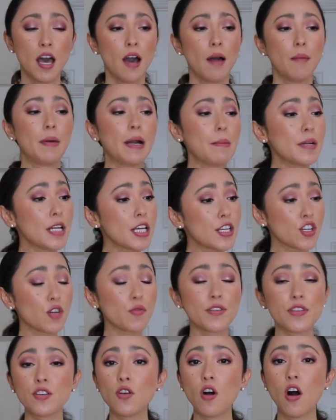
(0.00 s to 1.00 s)
but I'm gonna share
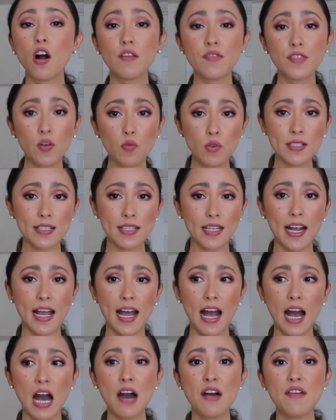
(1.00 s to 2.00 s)
with you all of the ones that I
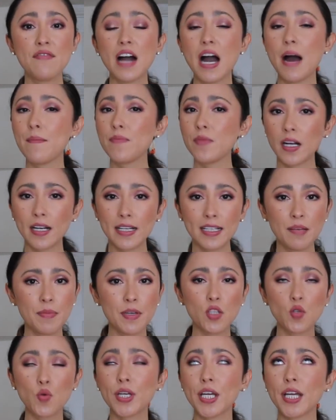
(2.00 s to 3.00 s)
have. I'm not gonna be
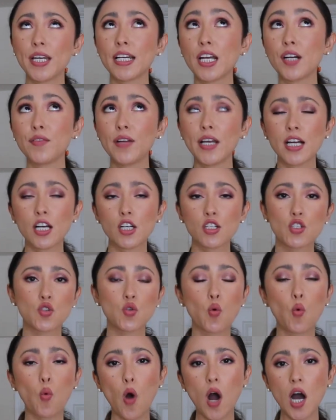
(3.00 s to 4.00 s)
doing any kind of like
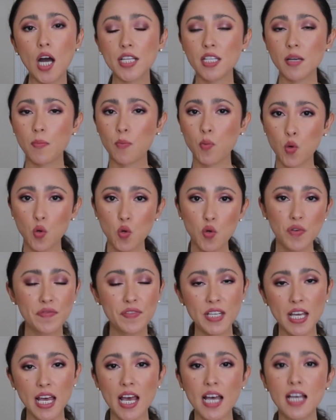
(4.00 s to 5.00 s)
squat proof
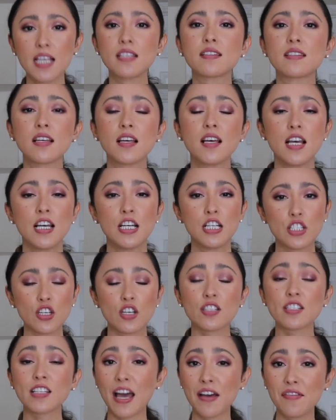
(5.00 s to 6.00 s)
test.
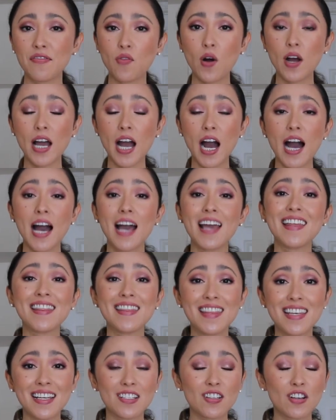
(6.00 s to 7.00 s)
Just FYI,
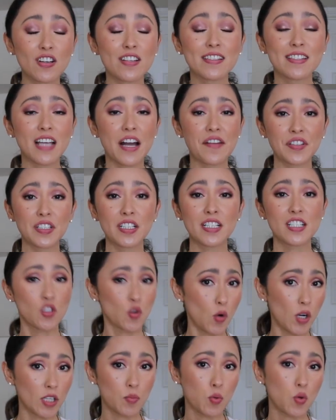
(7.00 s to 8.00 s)
these are definitely
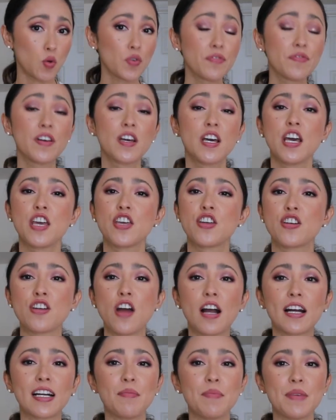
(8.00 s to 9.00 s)
squat proof. You're
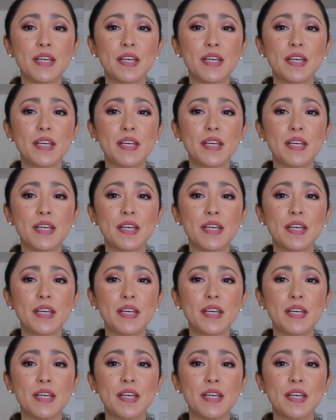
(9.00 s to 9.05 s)
not gonna be